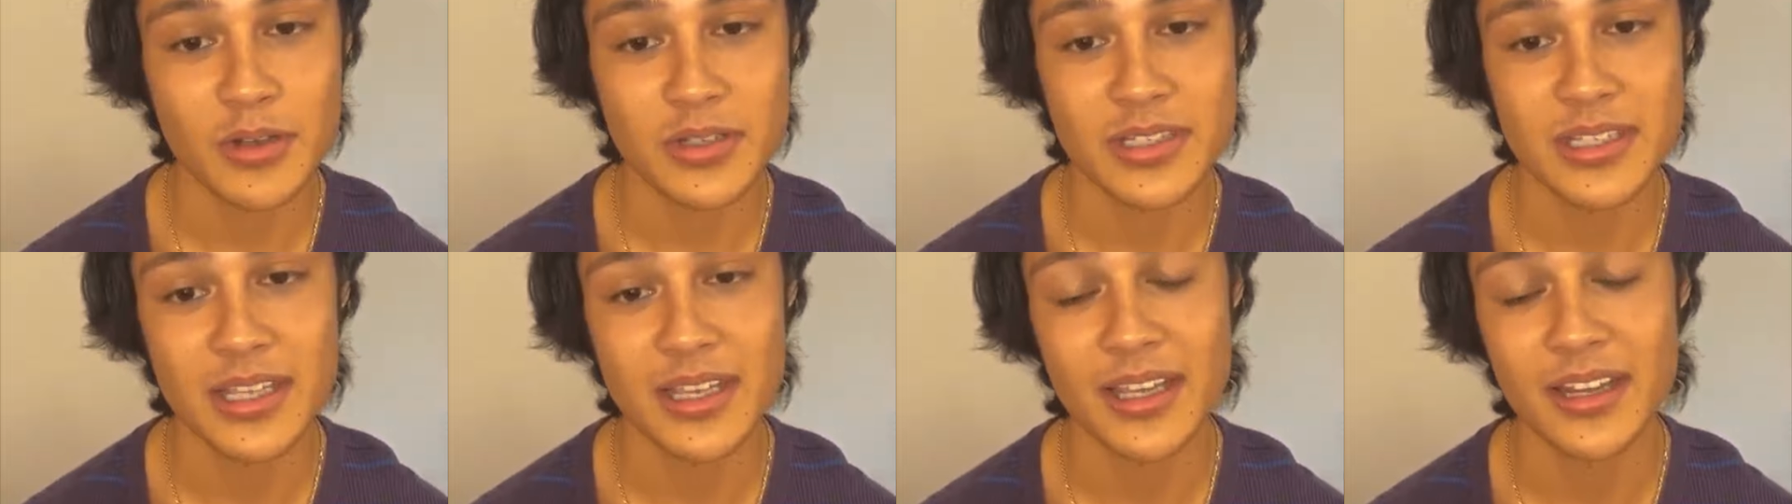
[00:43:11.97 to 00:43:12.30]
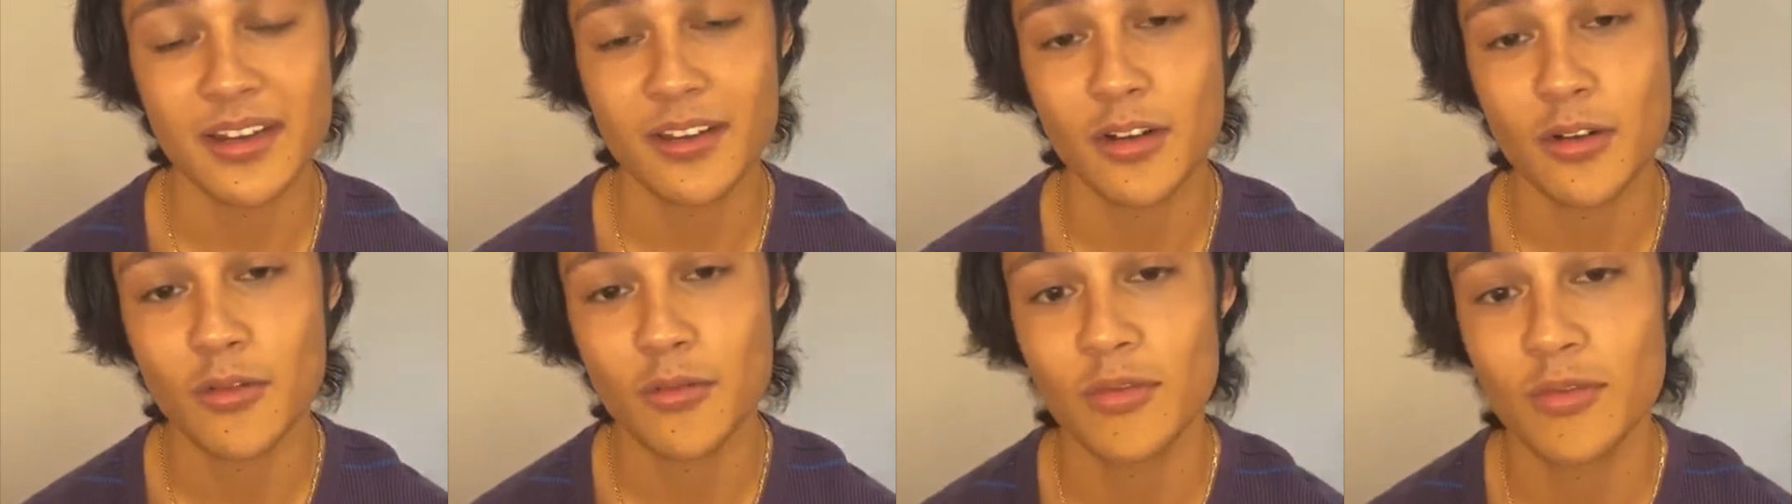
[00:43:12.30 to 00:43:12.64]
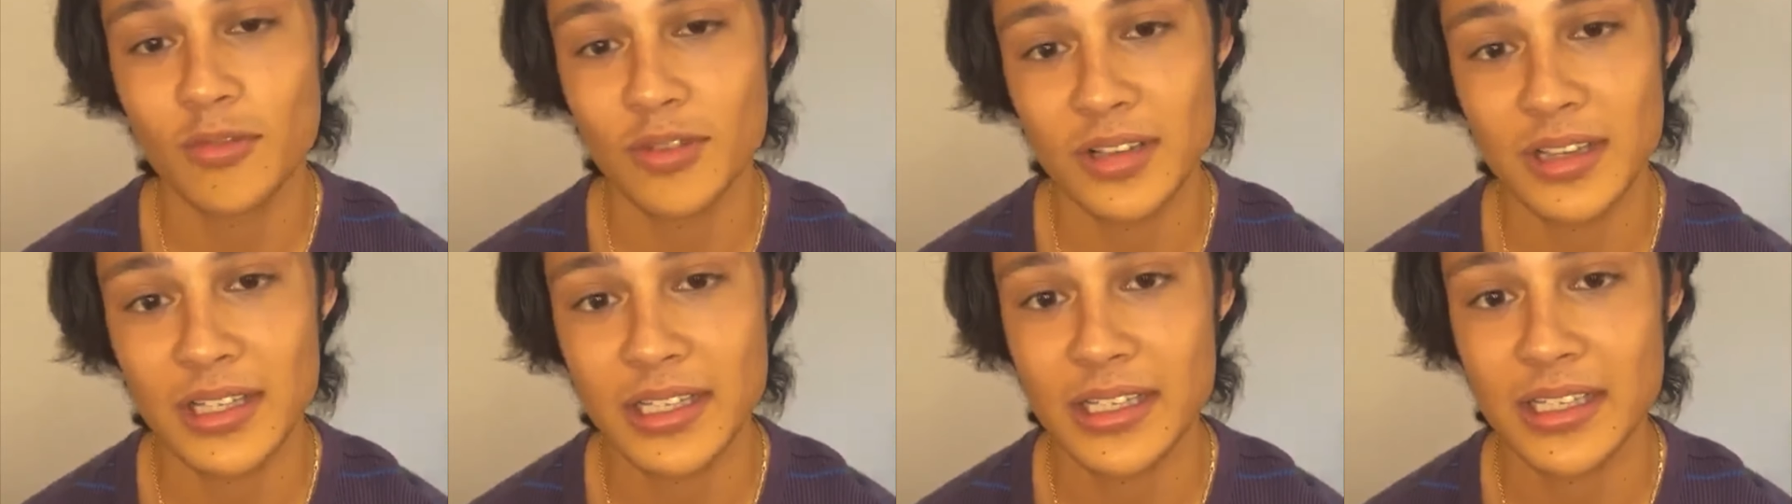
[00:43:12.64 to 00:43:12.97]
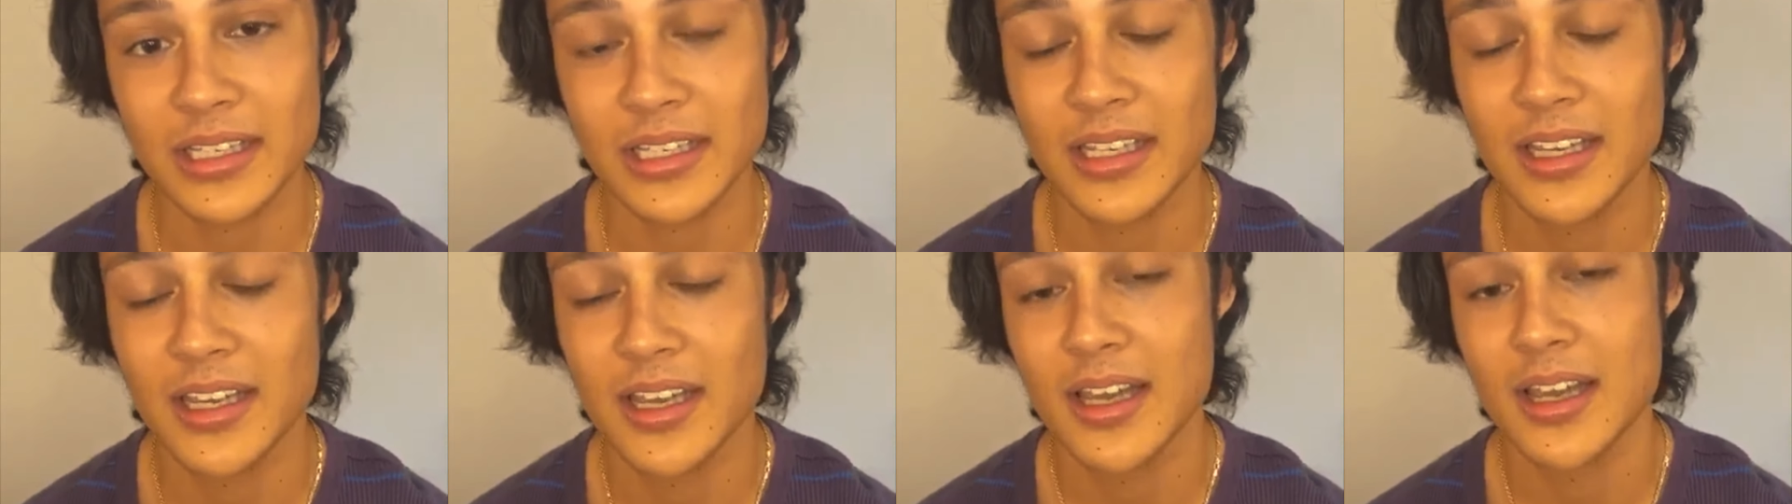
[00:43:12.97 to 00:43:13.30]
And hopefully,
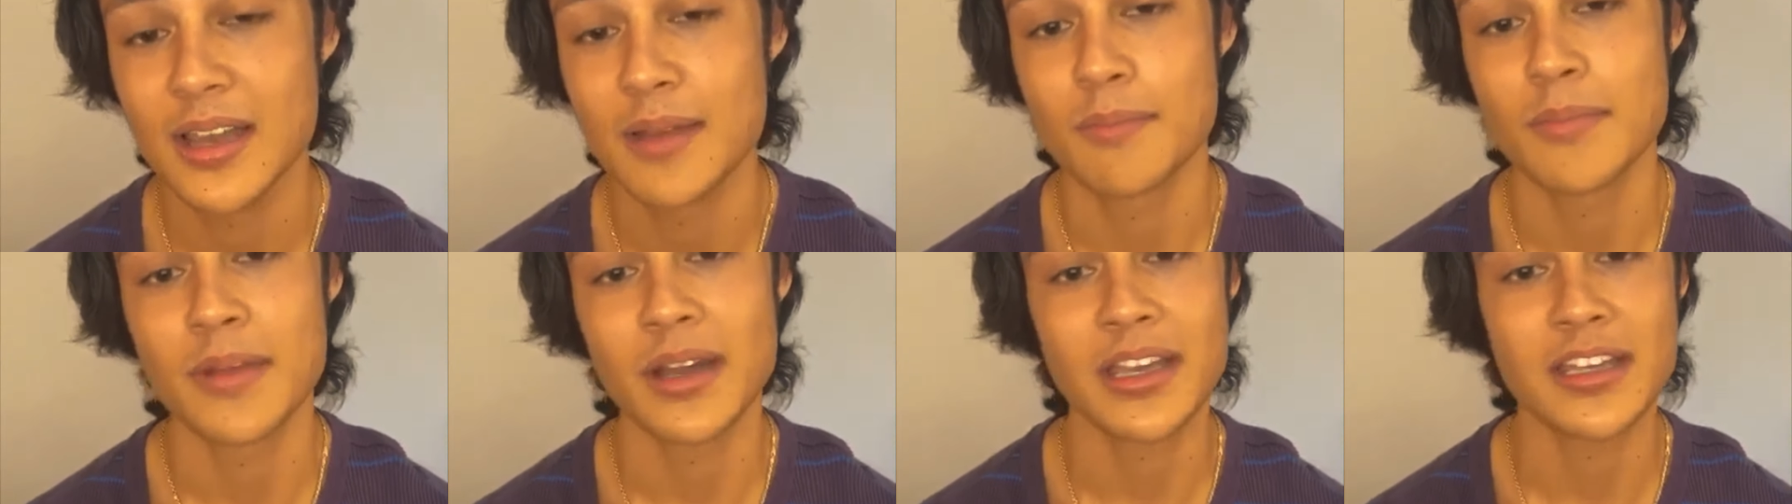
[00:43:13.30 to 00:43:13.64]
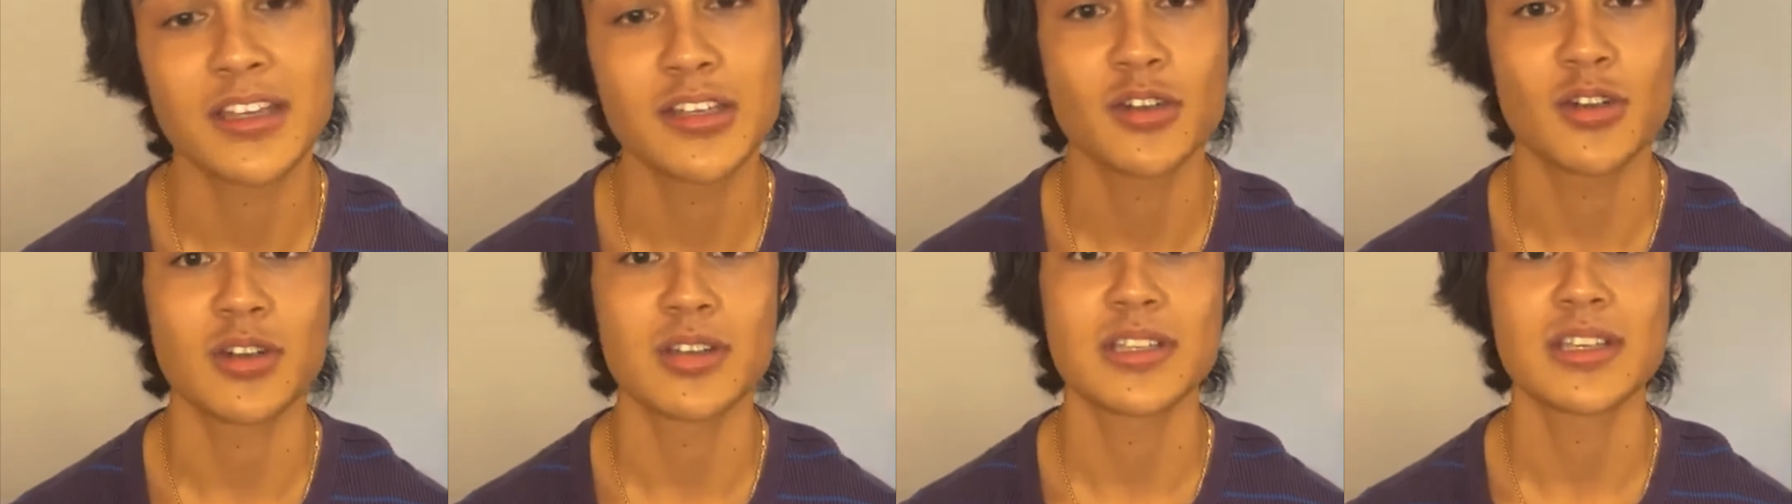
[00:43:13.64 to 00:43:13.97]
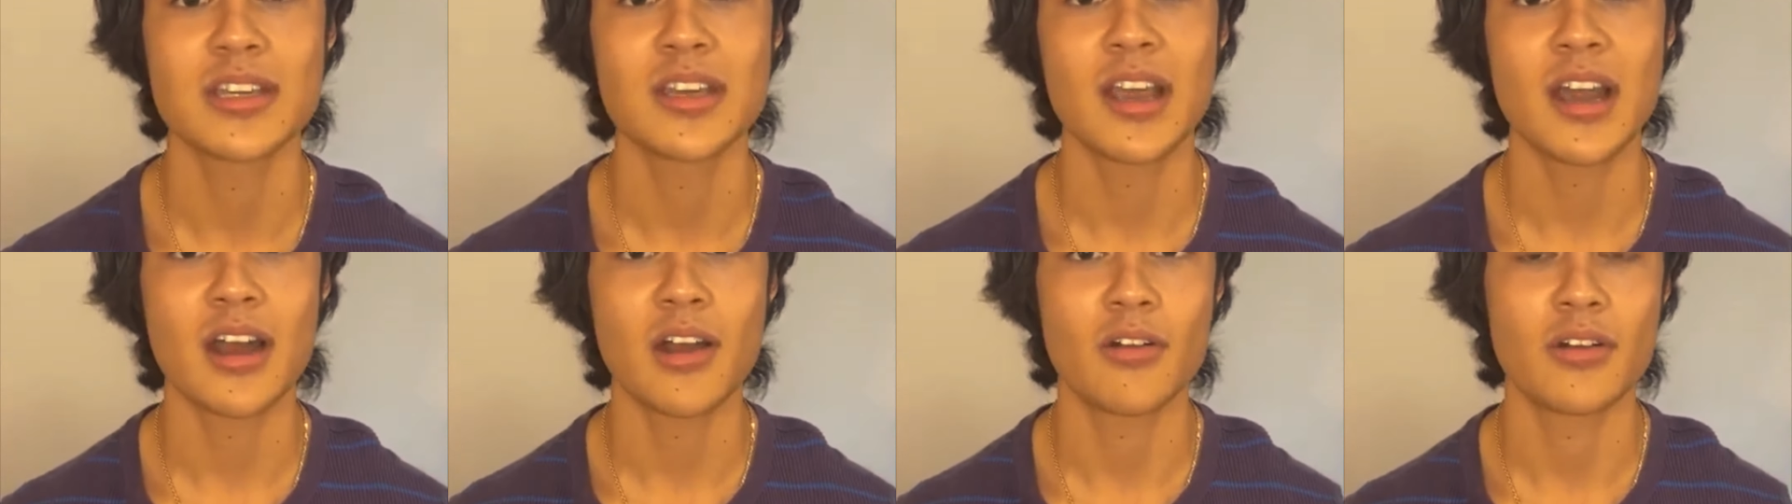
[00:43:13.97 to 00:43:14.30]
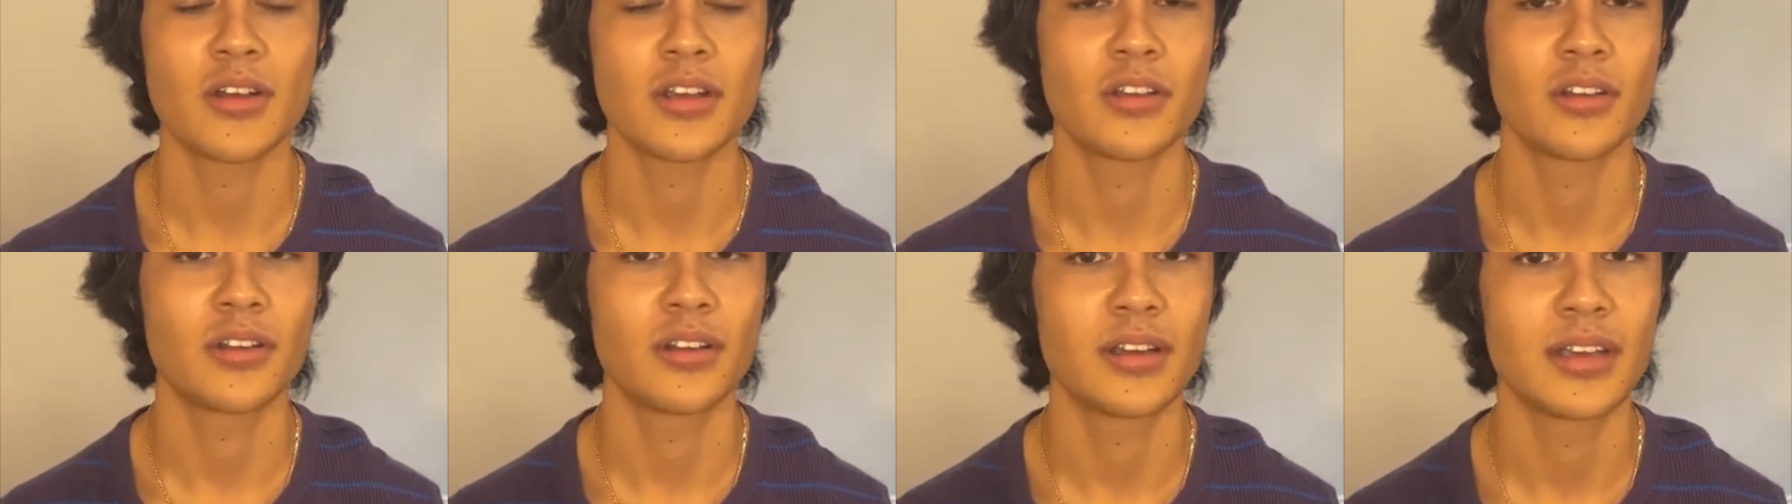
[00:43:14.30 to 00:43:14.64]
mag-enjoy si Kaori
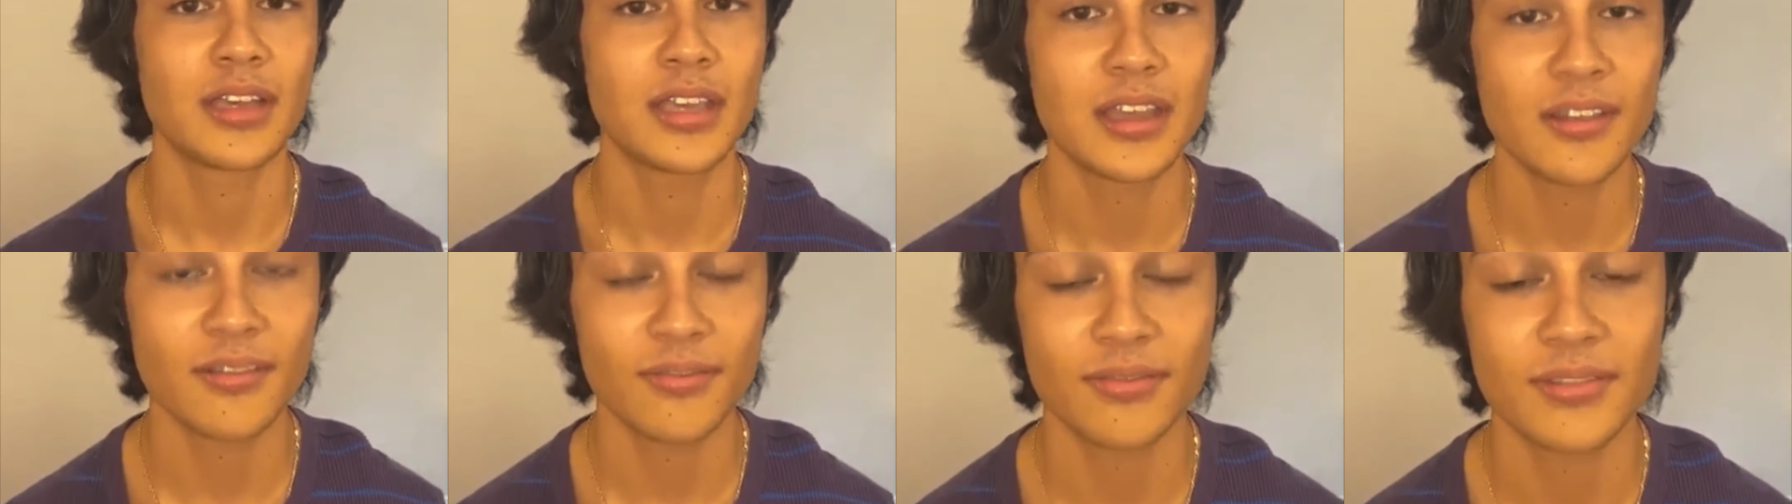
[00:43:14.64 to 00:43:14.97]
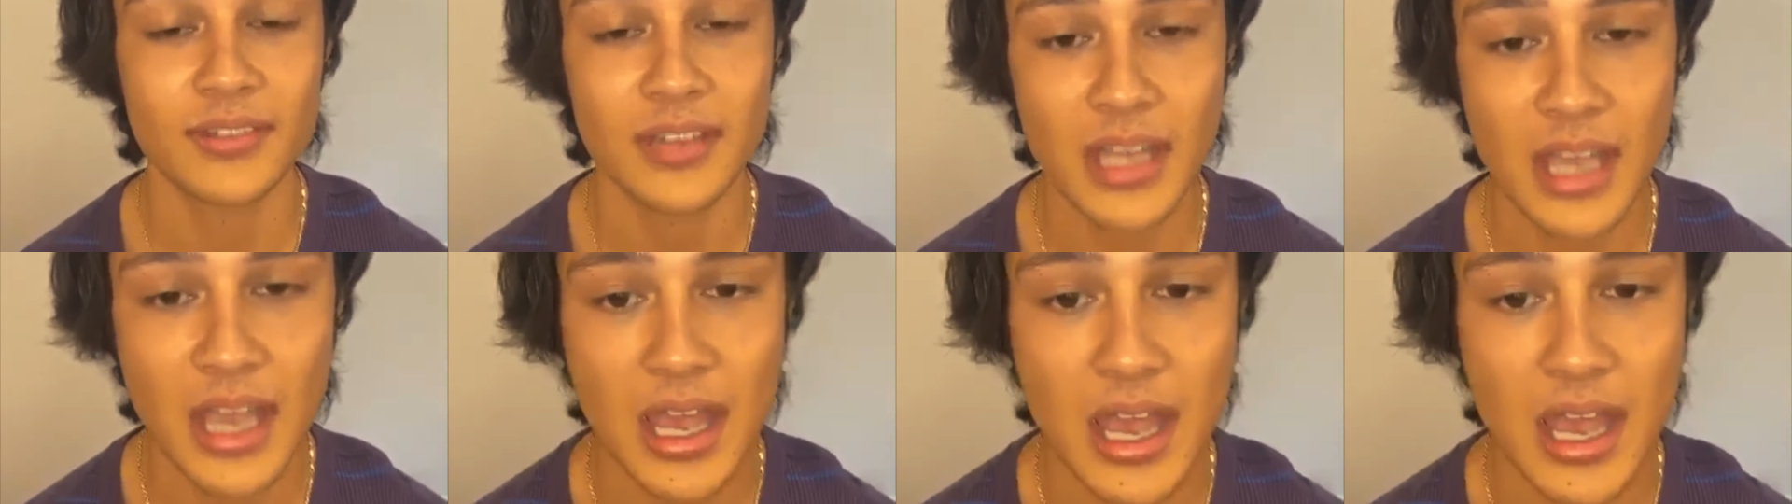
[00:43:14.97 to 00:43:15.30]
yung gift niya.